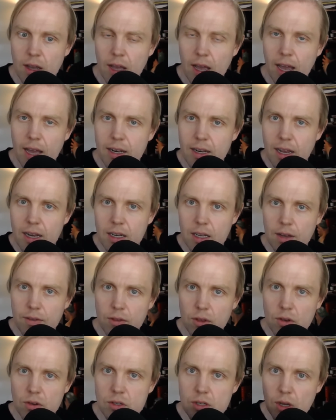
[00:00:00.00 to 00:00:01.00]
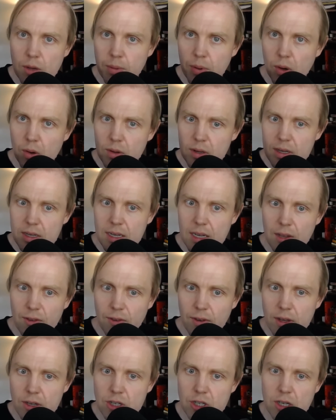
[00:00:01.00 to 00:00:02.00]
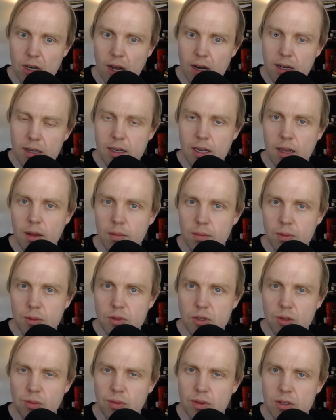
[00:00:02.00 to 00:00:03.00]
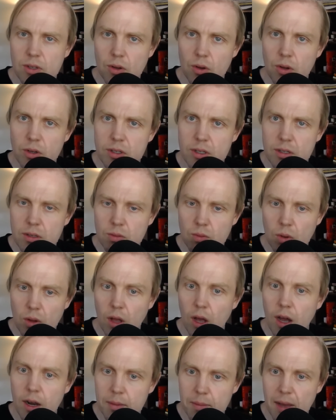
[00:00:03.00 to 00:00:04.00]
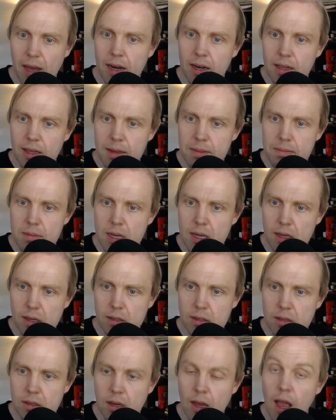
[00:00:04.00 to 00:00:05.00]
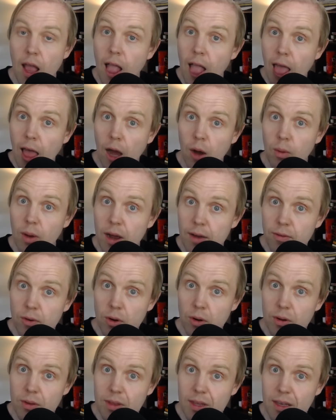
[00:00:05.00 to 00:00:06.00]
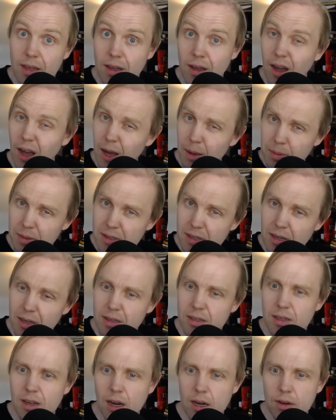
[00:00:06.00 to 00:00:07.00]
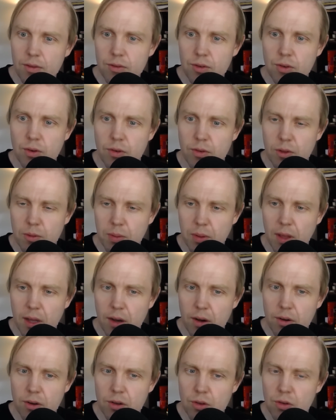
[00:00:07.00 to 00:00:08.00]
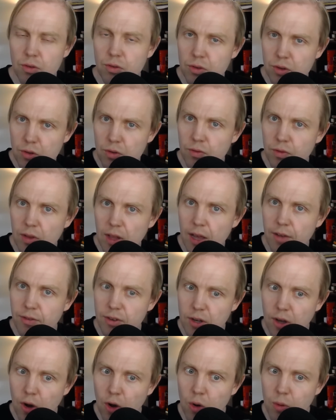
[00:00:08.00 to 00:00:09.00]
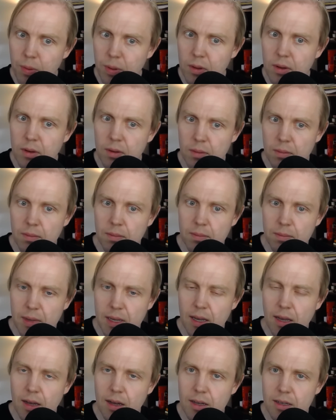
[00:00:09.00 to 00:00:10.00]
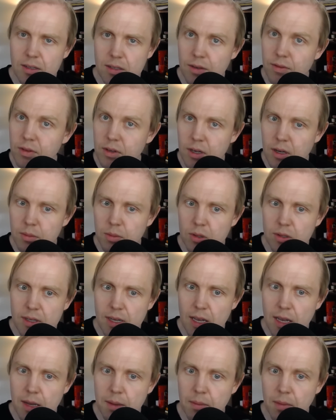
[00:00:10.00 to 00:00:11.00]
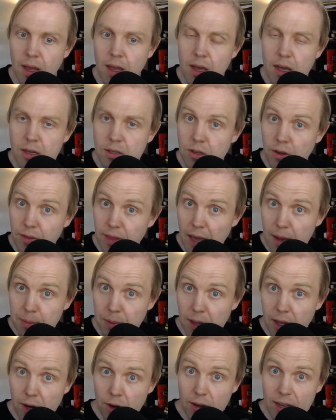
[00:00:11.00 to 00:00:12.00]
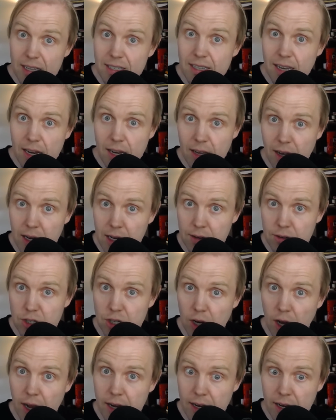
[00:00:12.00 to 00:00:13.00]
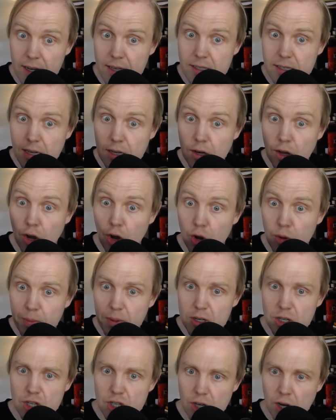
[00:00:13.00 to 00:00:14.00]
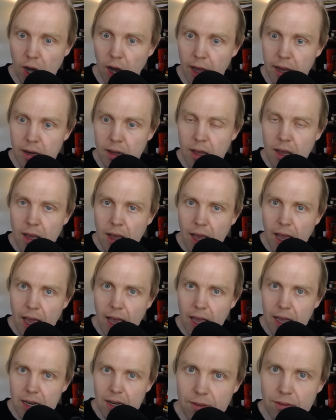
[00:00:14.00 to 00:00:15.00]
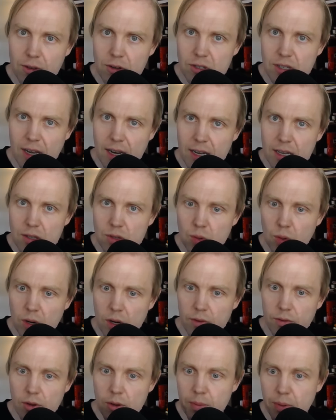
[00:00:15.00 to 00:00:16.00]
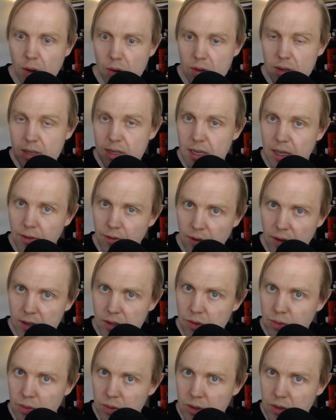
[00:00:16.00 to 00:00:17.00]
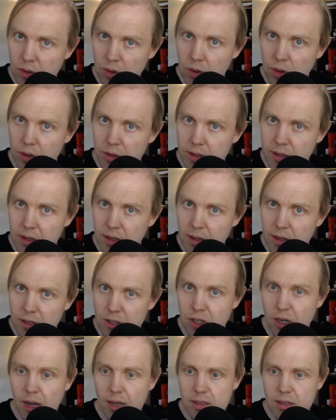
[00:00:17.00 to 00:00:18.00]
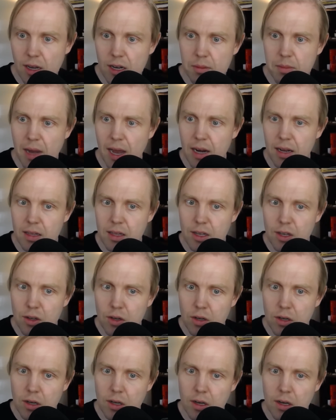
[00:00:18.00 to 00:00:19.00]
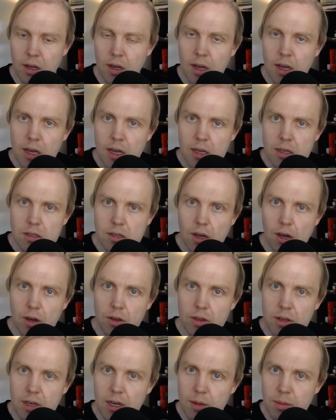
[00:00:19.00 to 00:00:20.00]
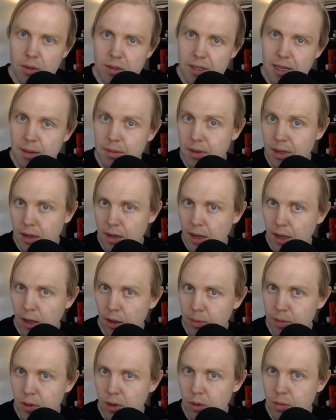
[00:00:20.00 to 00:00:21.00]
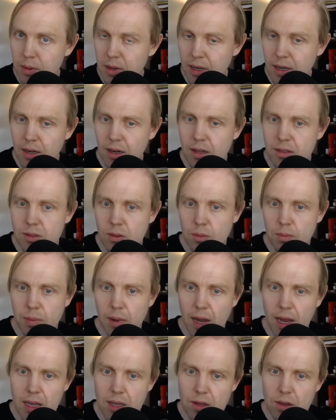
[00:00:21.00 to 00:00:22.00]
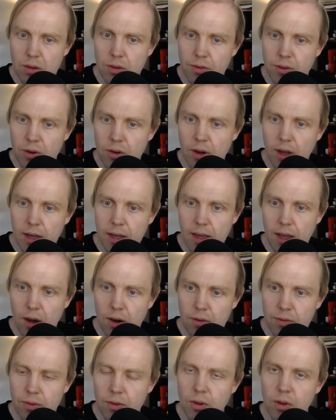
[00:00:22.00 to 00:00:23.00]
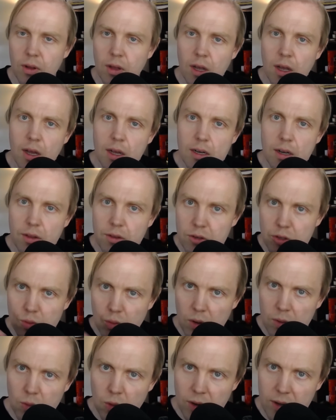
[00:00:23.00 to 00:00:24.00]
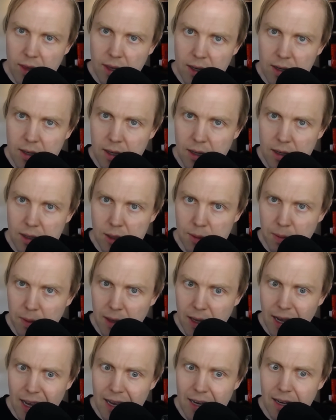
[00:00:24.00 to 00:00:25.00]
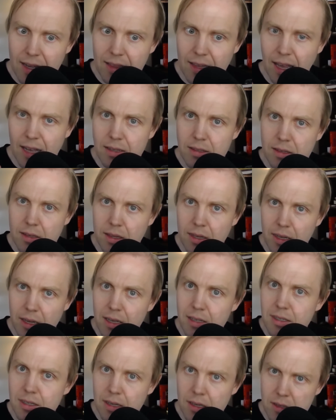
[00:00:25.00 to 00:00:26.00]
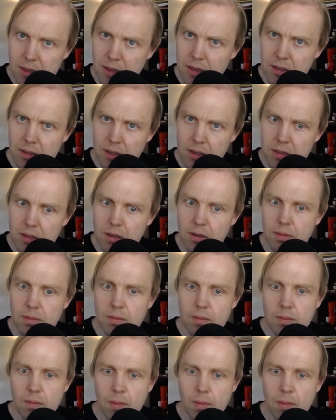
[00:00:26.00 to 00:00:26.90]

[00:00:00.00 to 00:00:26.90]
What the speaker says: and any of those opponent defense shot attempts results will automatically miss. However, the opposite is kind of true of the player who you've left open because of the double team. So if that player gets any kind of shot, it is an open shot, and there's any sort of opponent defense result, the shot's automatically good. So the double team can help you, but it can also bite you if you're not careful. Now there's one more thing to explain, and that's the assist system.